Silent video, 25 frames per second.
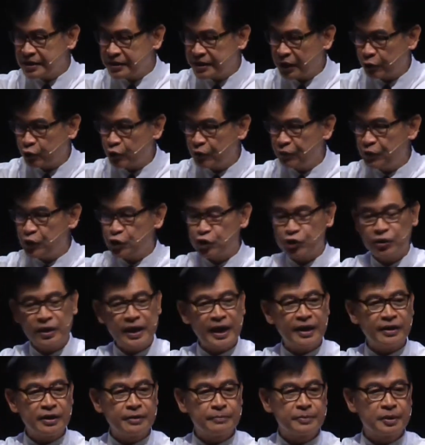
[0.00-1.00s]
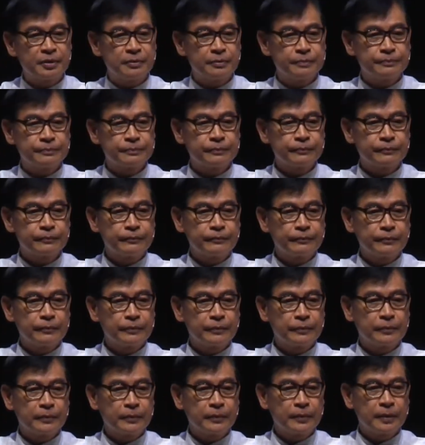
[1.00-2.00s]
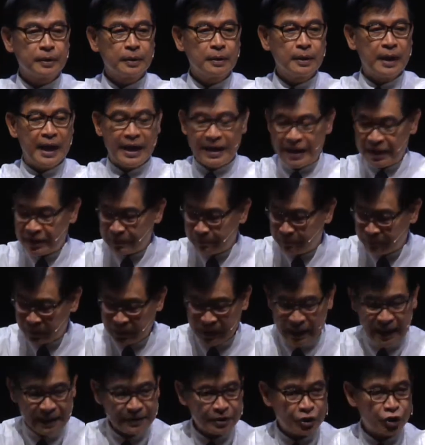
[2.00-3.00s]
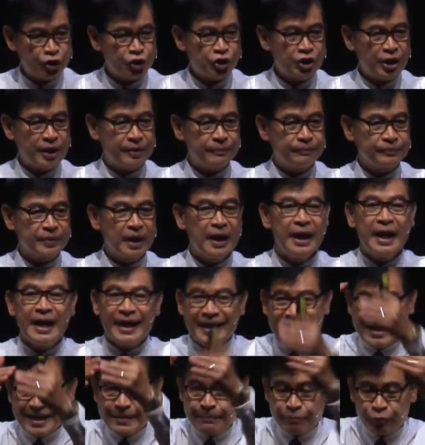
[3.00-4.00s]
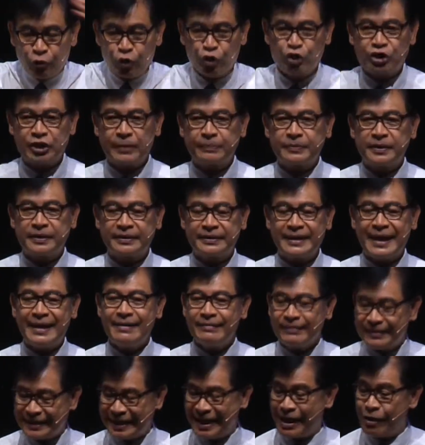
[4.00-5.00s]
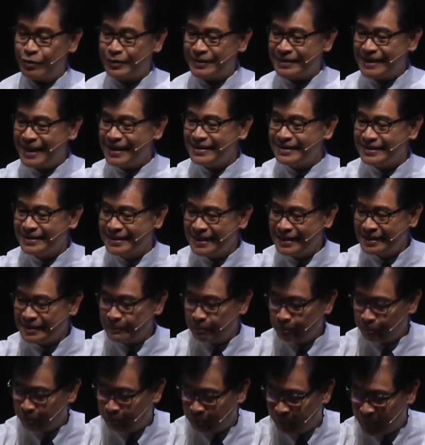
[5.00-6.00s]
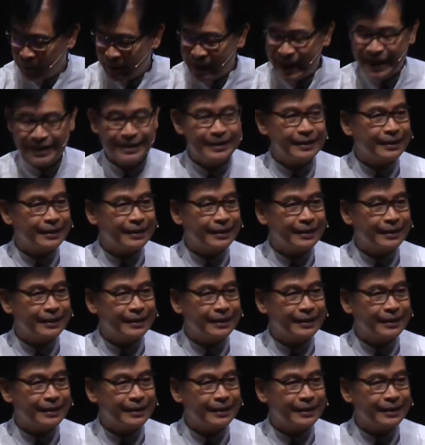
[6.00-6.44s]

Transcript: sacrificial animal. And then the blood is shed. Hebrews chapter 10 tells us this blood